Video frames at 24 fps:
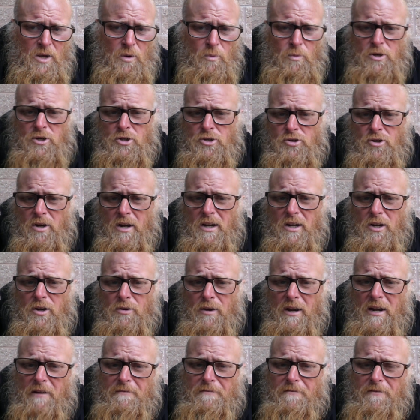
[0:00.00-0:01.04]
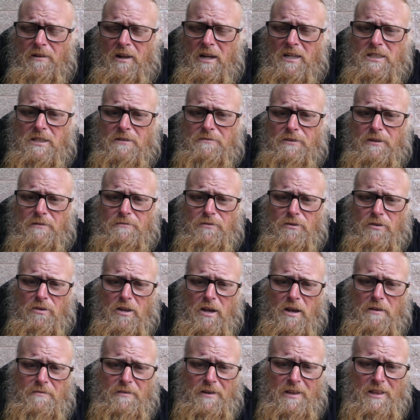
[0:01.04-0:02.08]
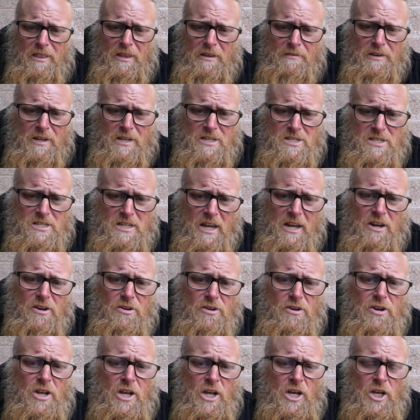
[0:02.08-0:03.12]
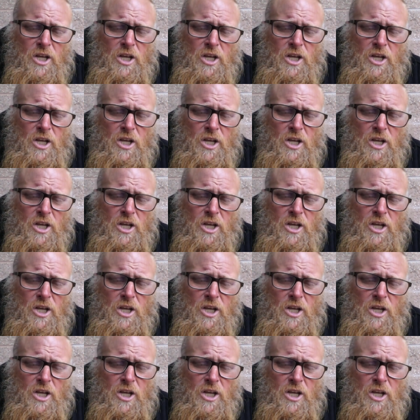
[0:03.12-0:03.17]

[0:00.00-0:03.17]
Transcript: When you're trying to create a philosophy for life, a living standard,